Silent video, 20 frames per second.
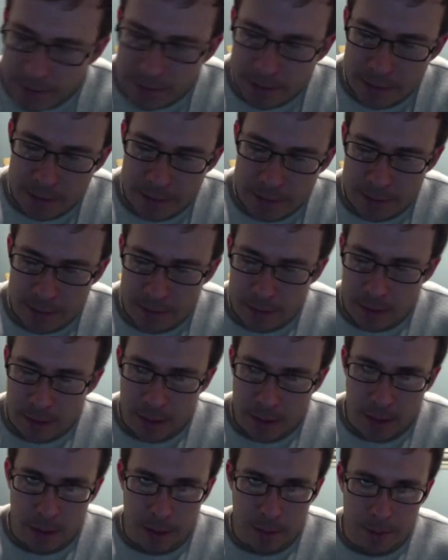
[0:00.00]
kind of want to get
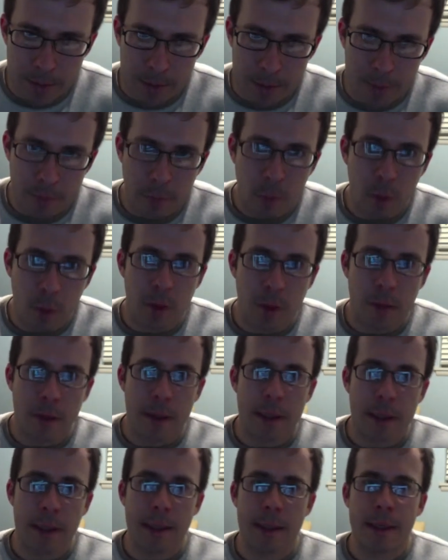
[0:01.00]
into this.
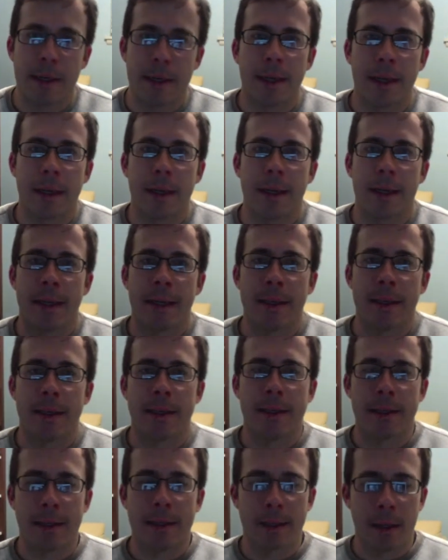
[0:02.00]
For
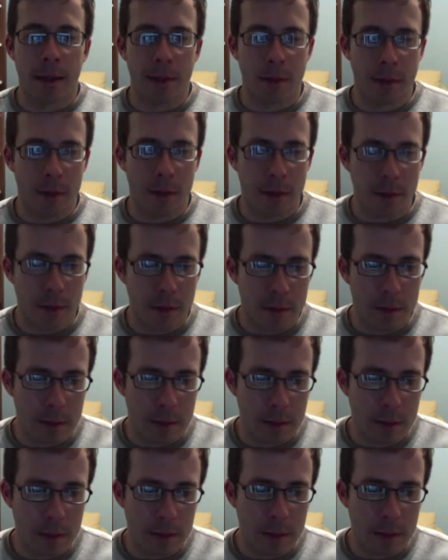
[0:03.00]
the
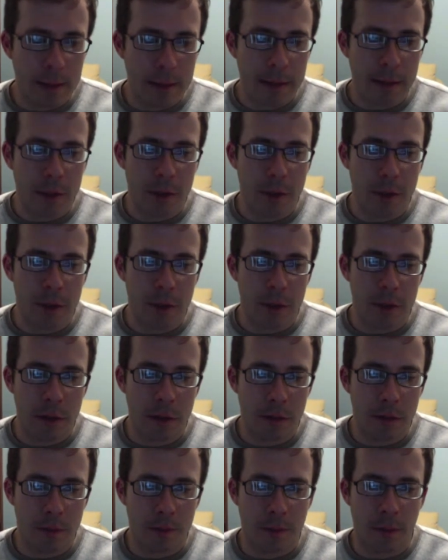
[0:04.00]
Southern
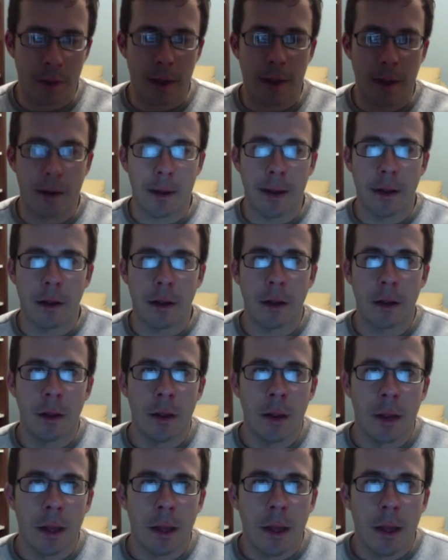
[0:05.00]
English
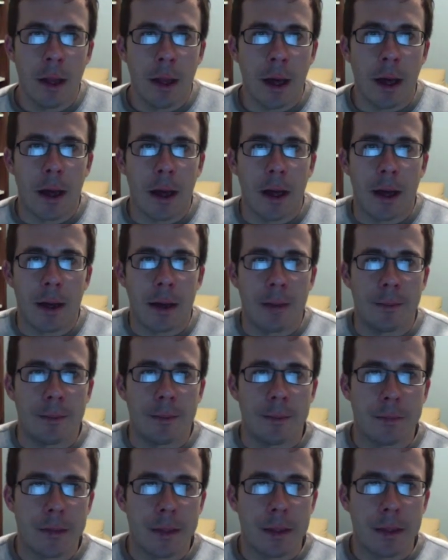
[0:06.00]
brown ale,
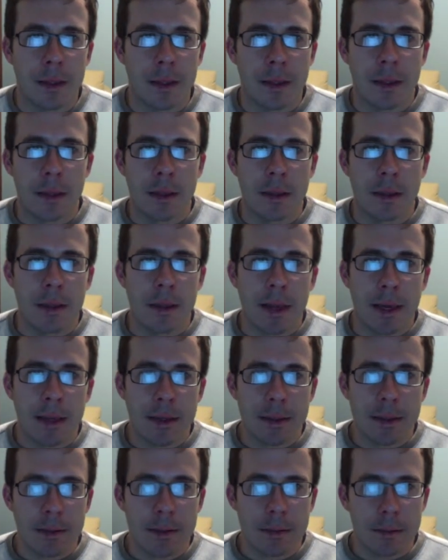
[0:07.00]
um,
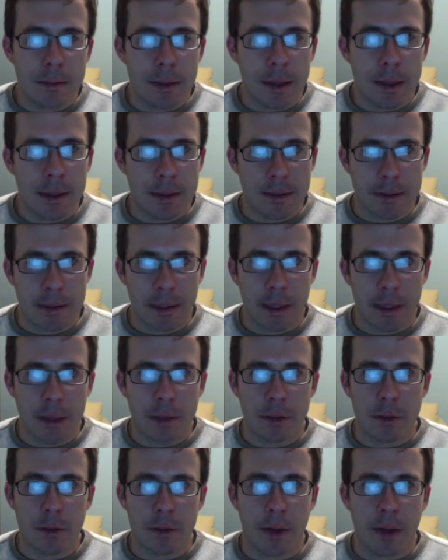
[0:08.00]
that
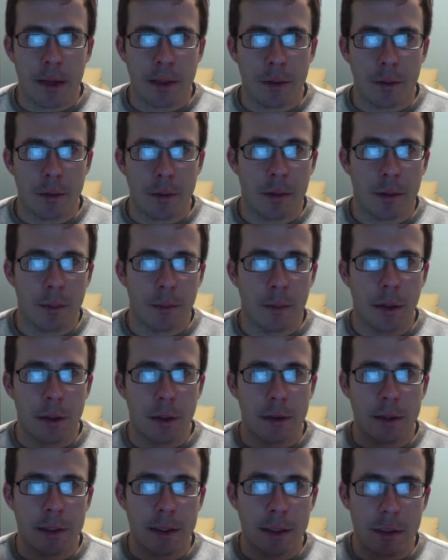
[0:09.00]
has
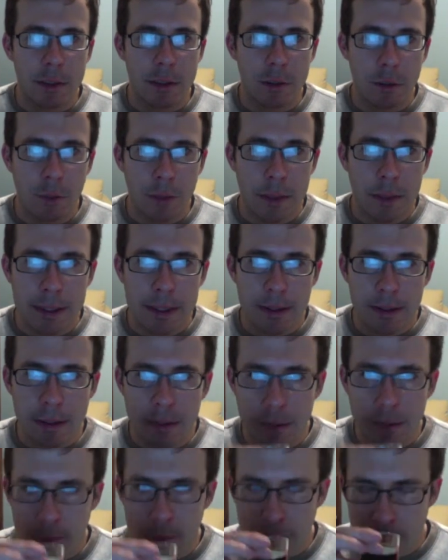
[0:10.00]
characterized with a
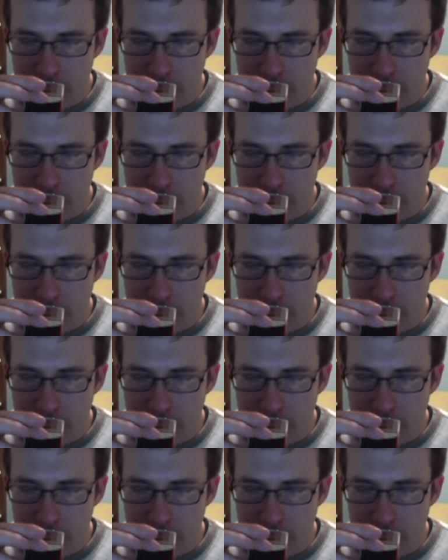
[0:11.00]
malty